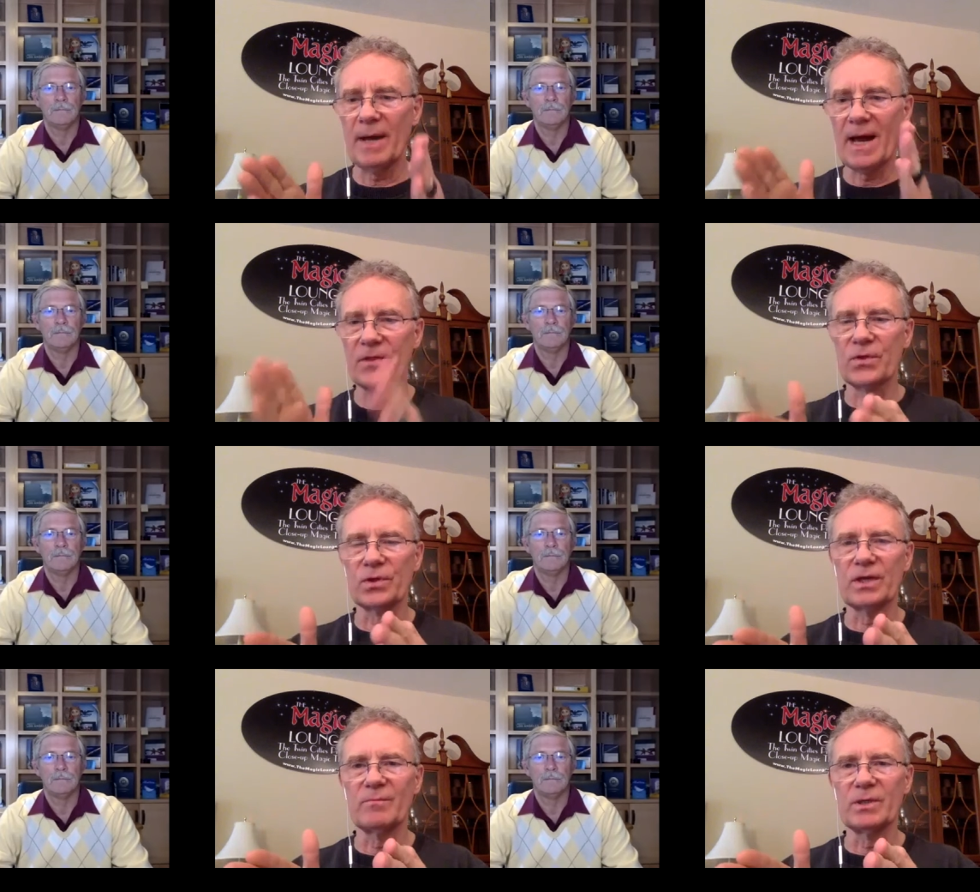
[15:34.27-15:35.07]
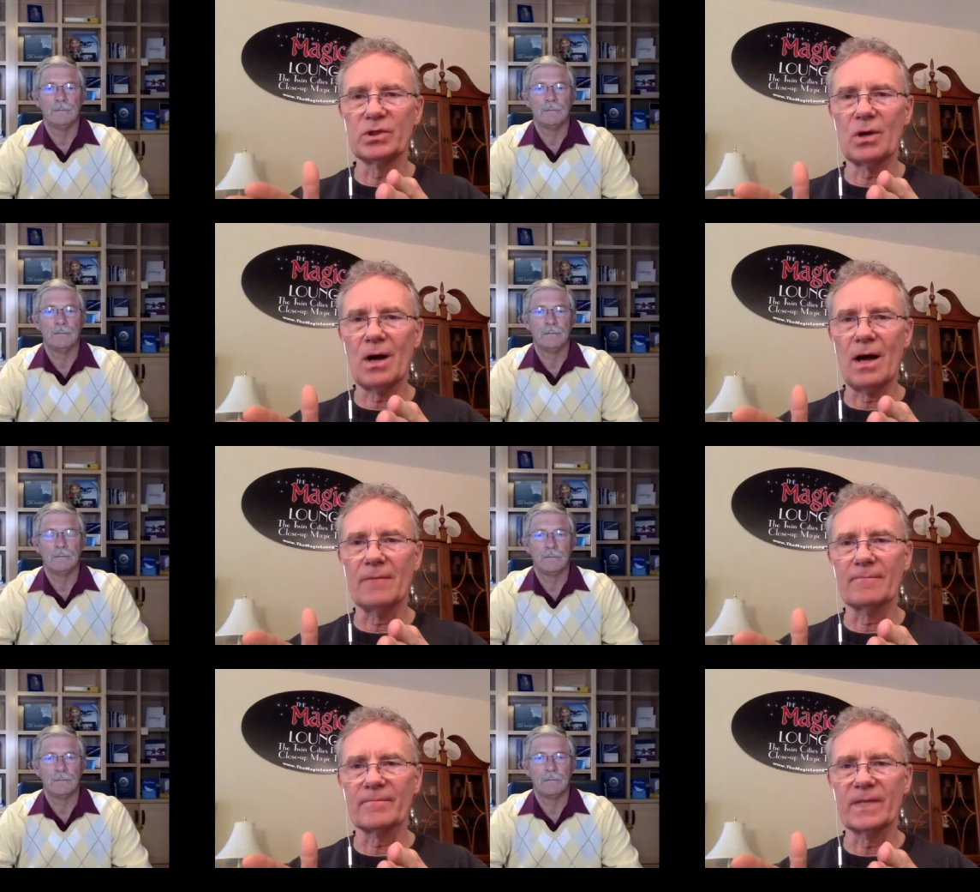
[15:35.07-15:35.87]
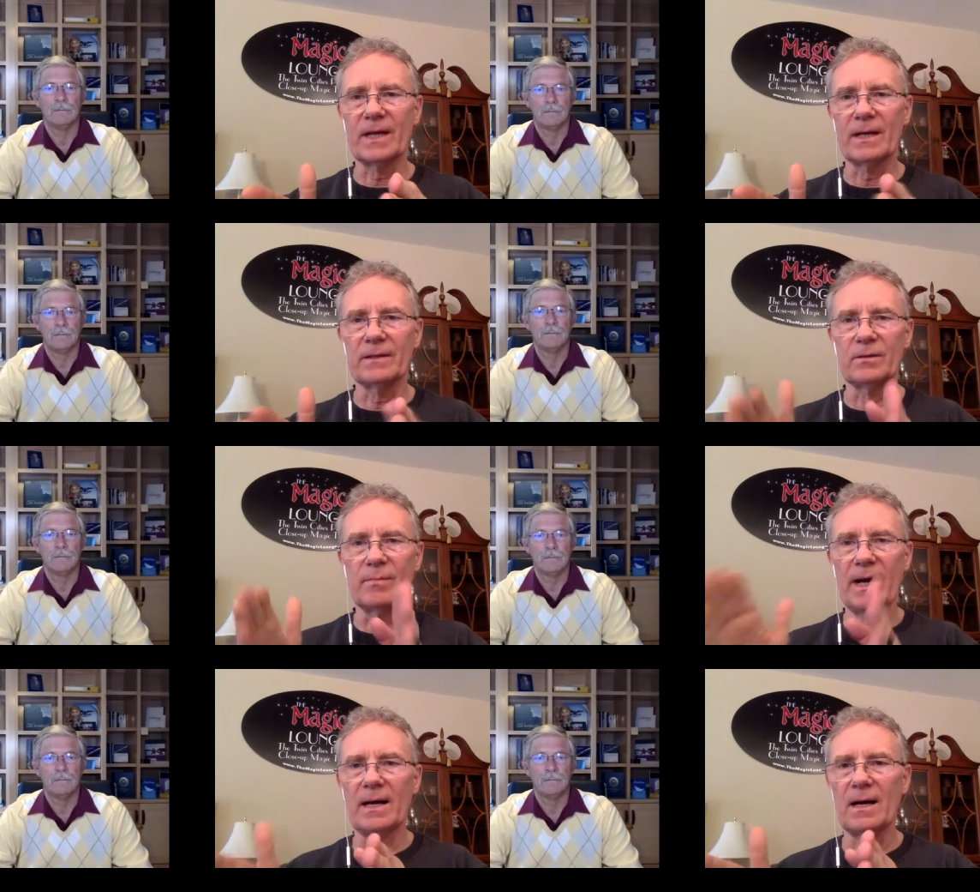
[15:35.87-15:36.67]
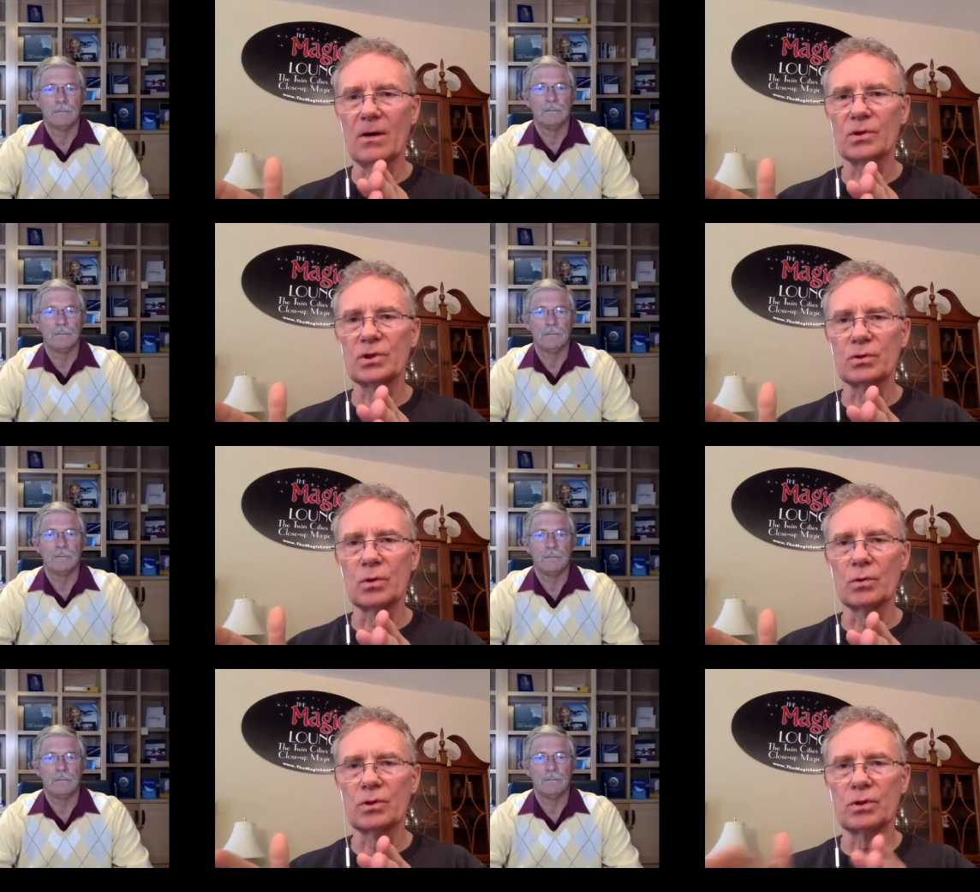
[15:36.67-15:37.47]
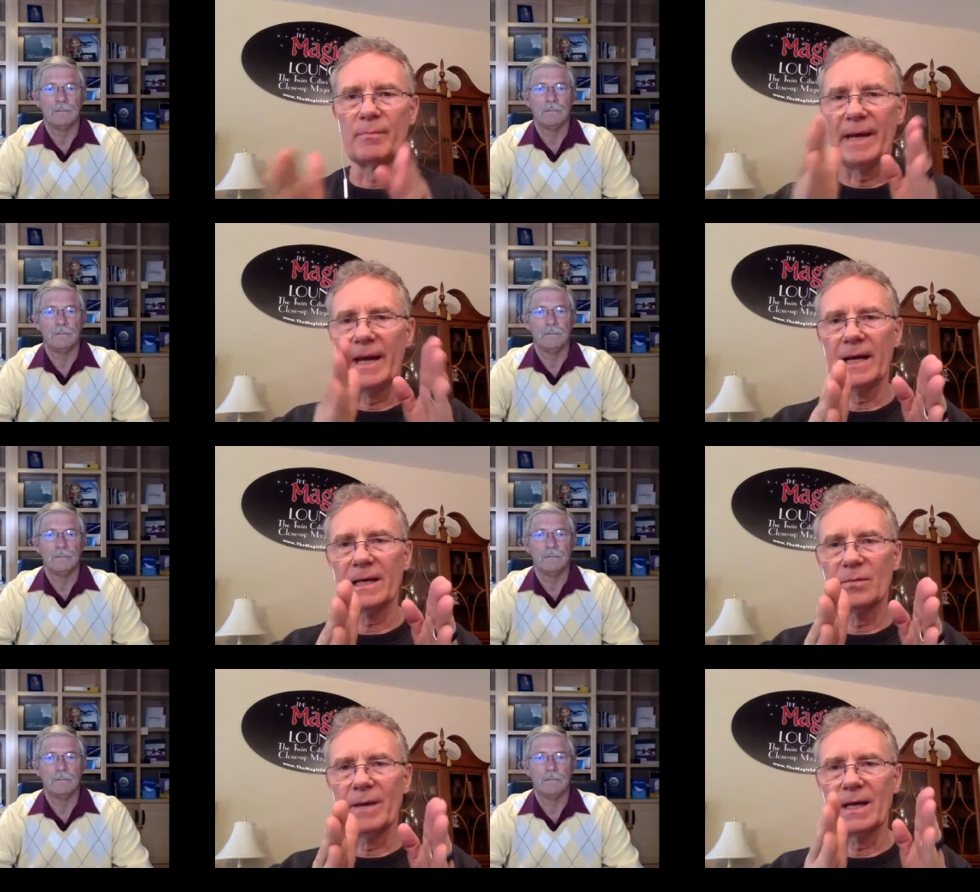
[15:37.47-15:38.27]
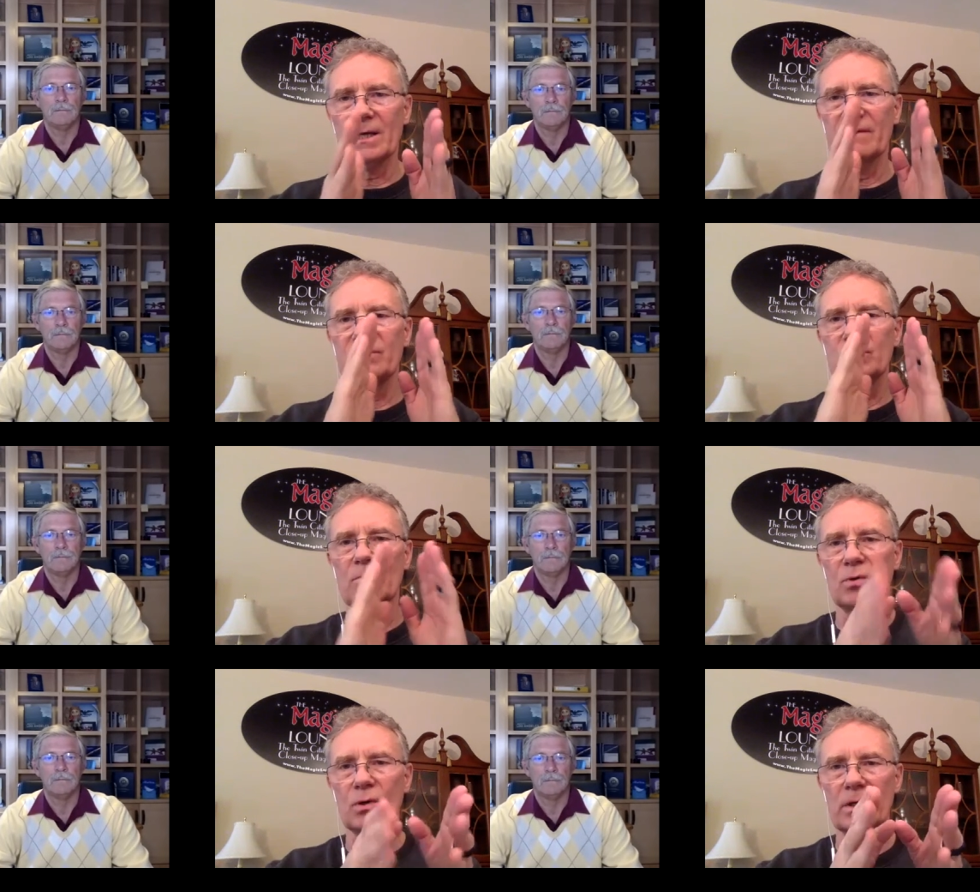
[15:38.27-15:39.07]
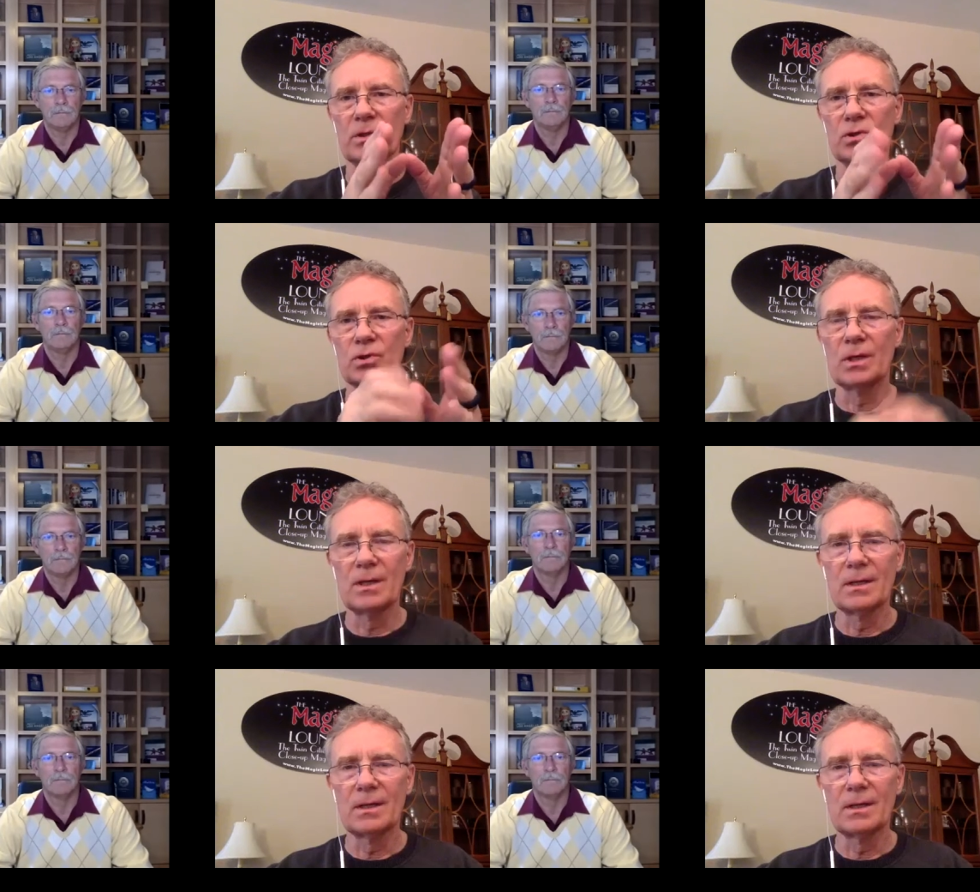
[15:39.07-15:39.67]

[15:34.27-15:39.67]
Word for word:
Speaker 1: path that they've been taught, and you buy a house, you go to the bank, and the bank gives you a mortgage.